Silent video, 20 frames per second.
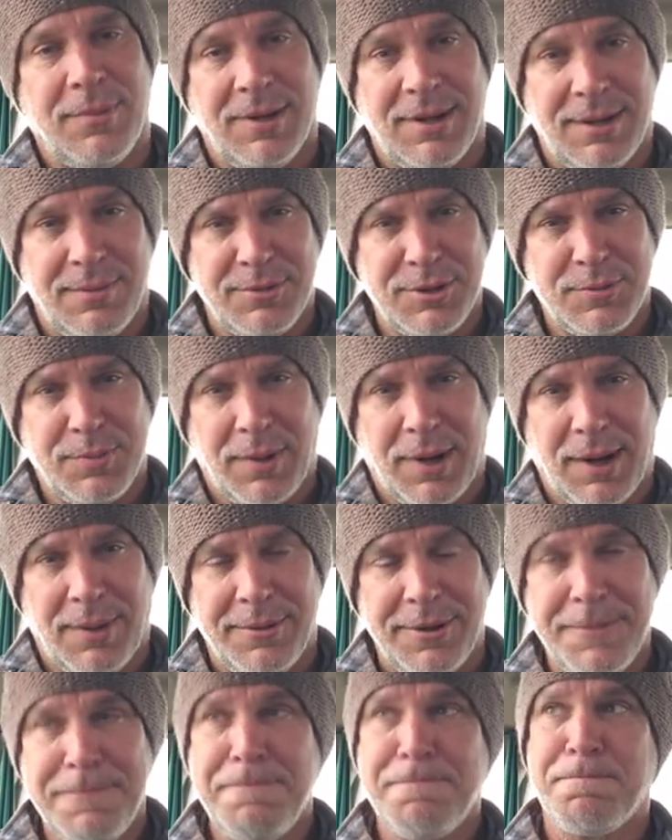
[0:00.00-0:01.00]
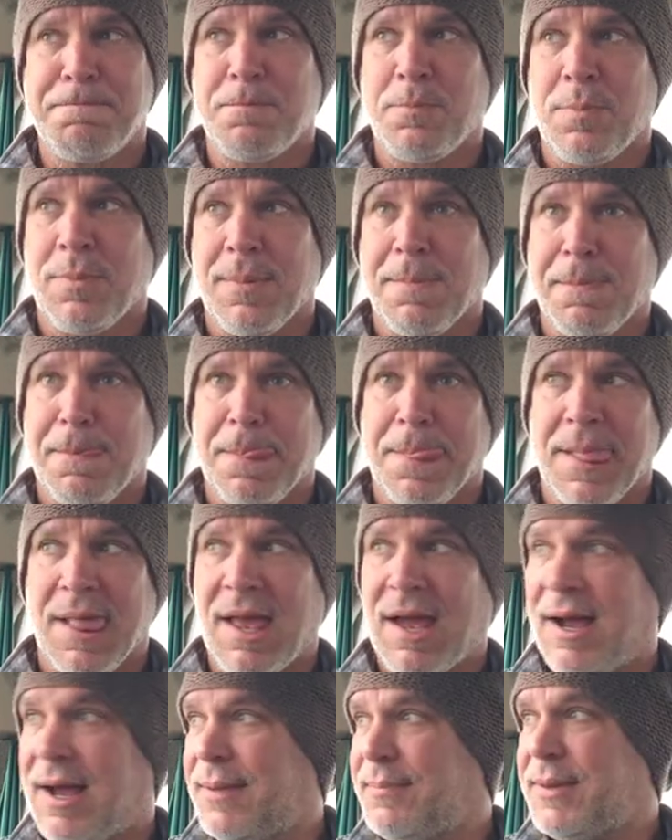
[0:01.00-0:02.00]
My name is Bobby.
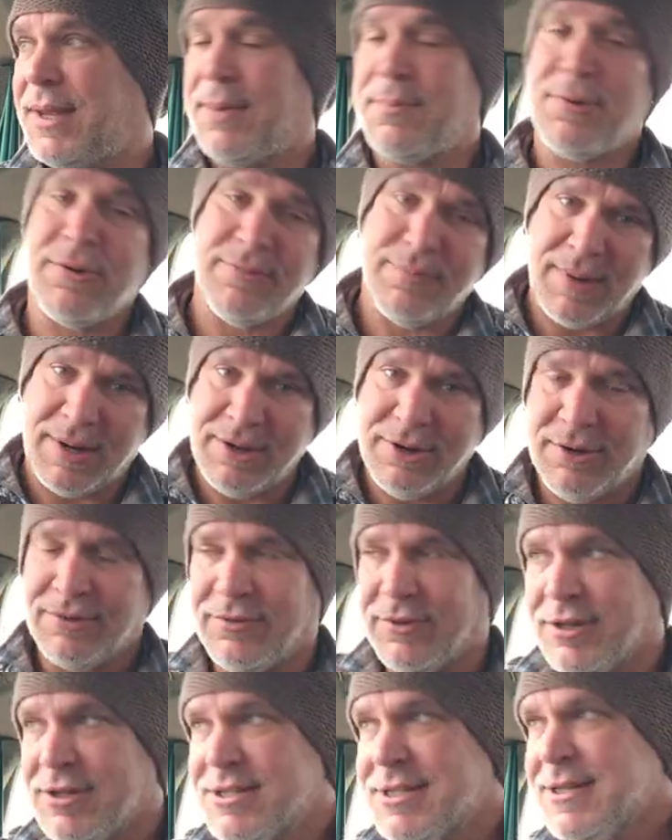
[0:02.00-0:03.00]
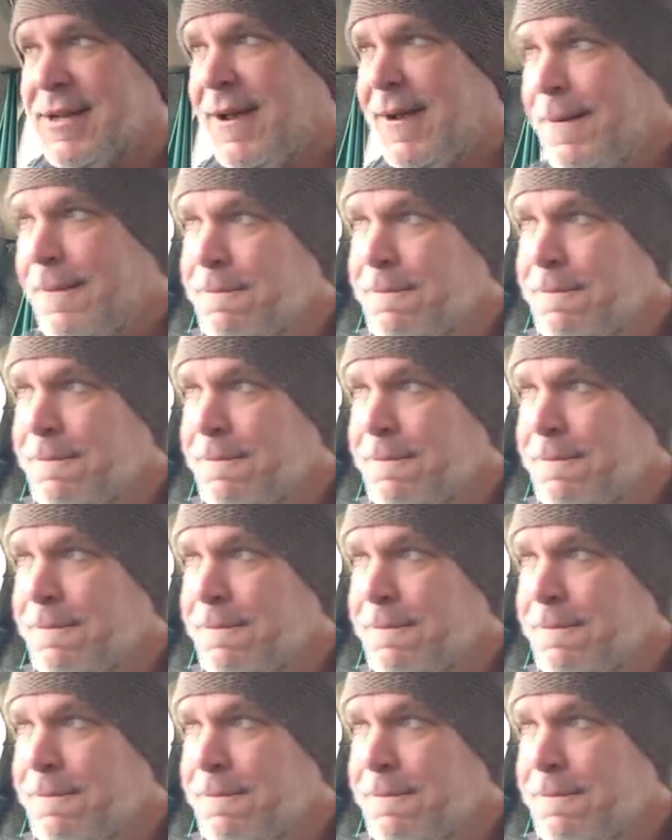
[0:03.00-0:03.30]
I'm the emperor of my universe.